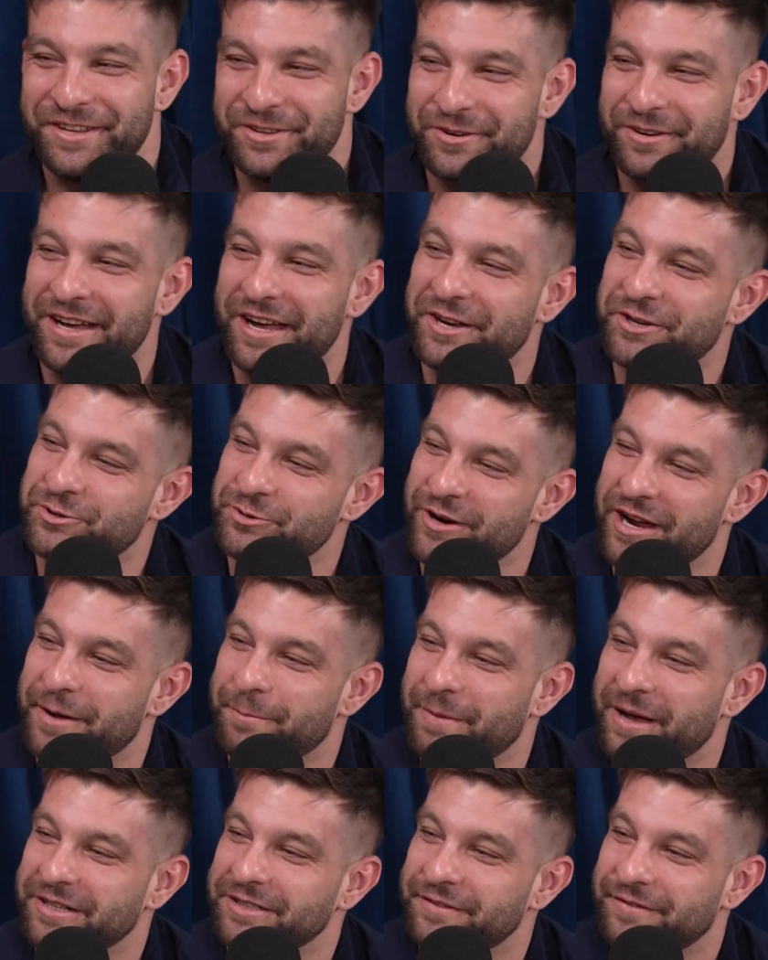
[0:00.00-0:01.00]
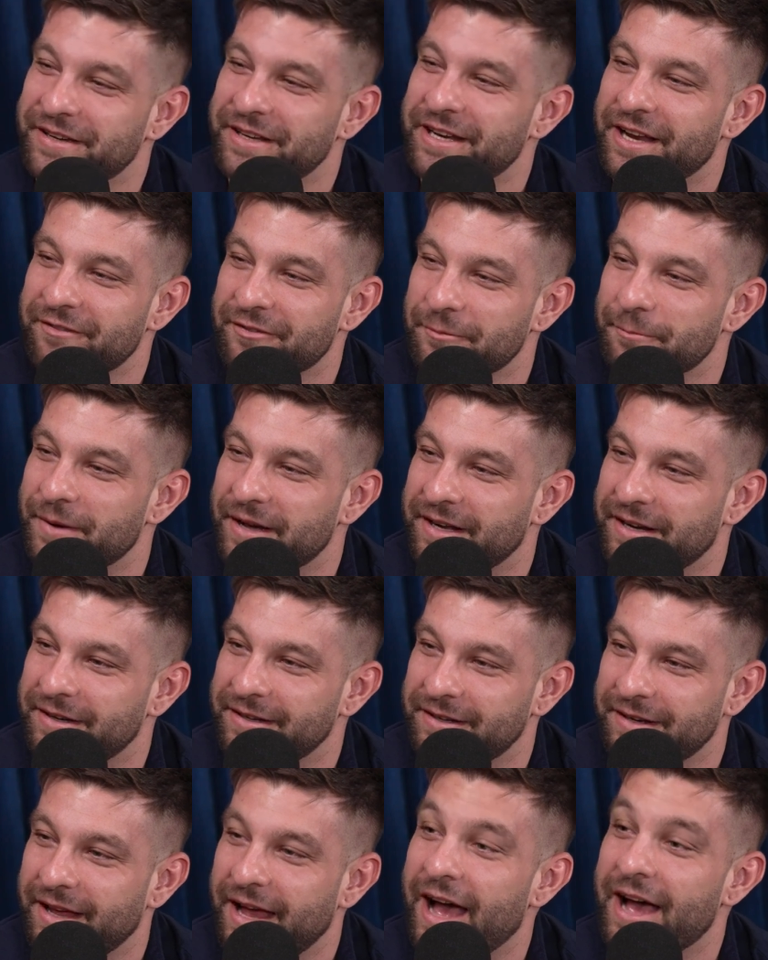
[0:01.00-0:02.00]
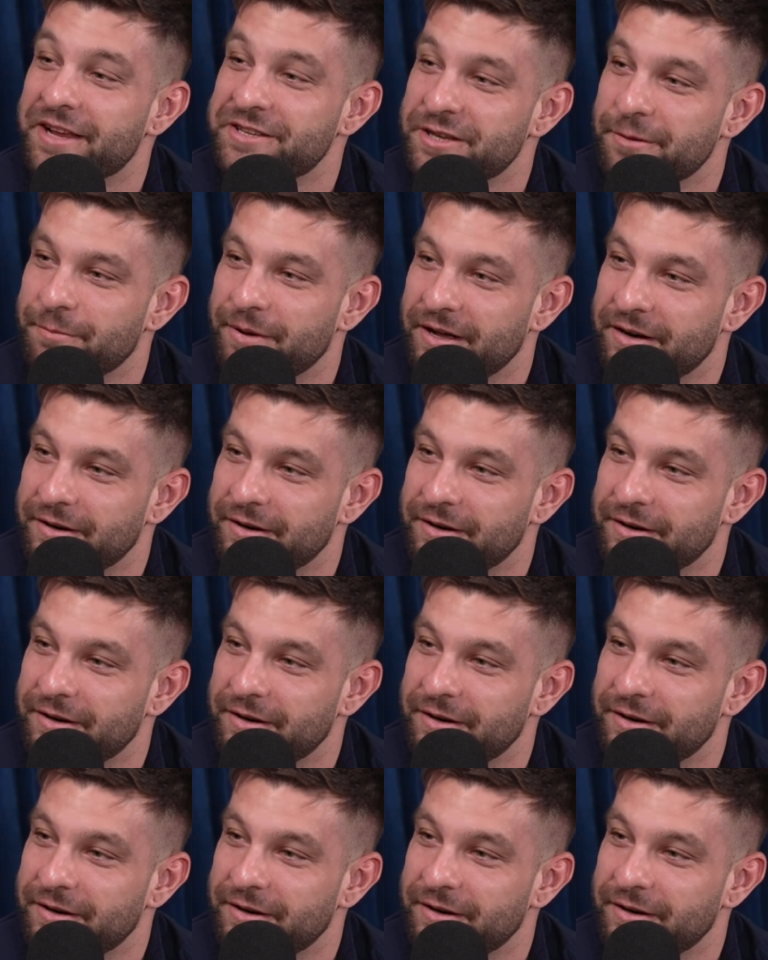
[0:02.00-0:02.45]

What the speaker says: You look like Drake Bell if he never made it as a